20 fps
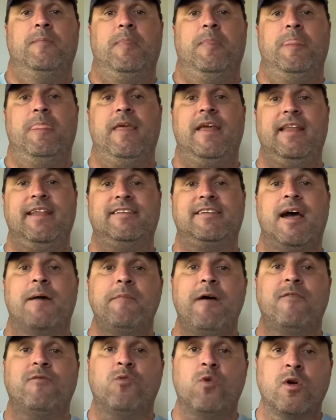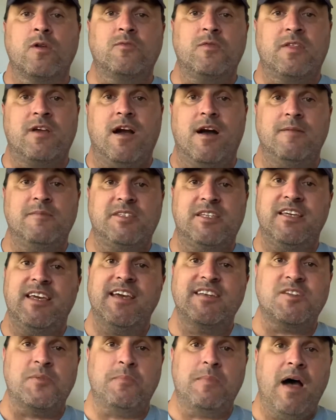anytime I've worked with COMC
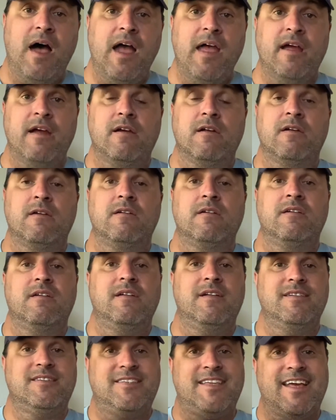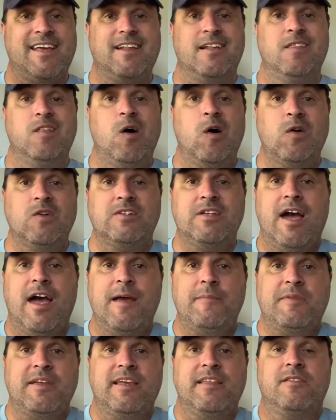as a buyer, it's taken a long
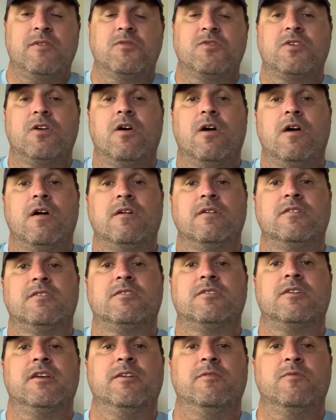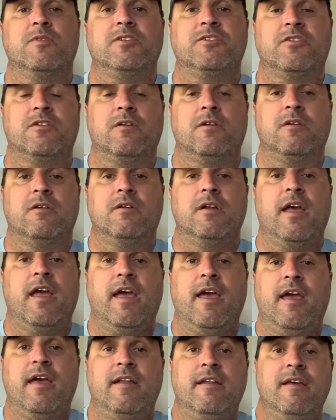time to get those cards in return.
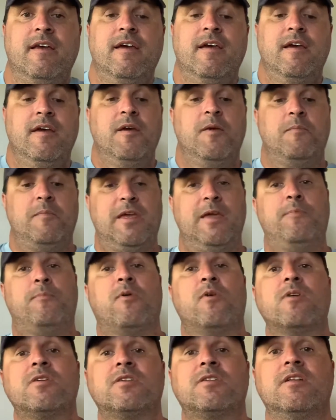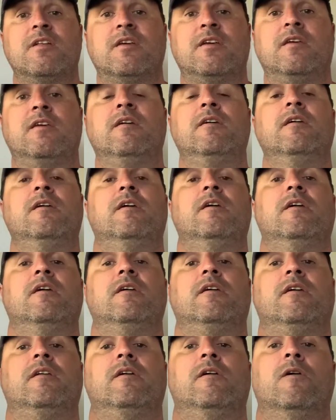And me personally,
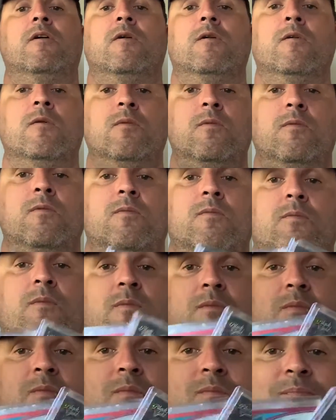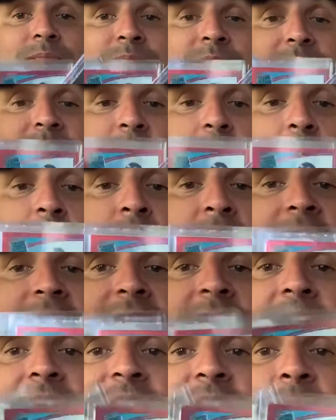you know, we're pretty
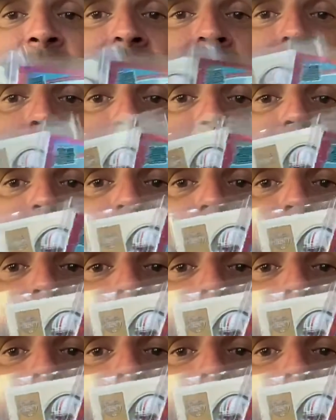transparent with what we